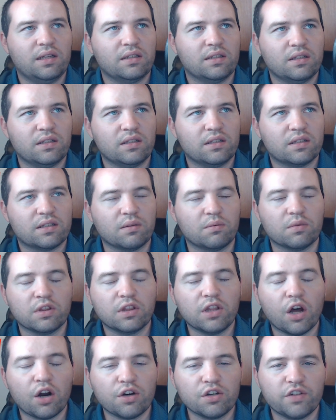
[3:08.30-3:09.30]
some
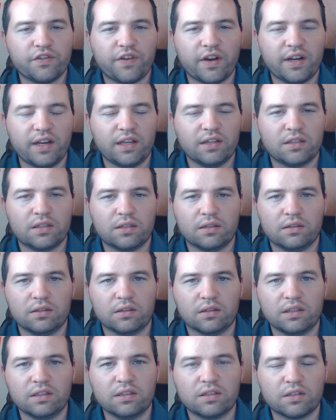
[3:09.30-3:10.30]
large financial
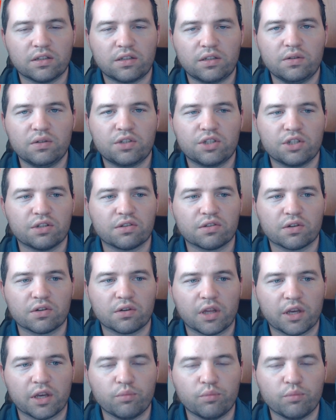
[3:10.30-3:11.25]
institutions are like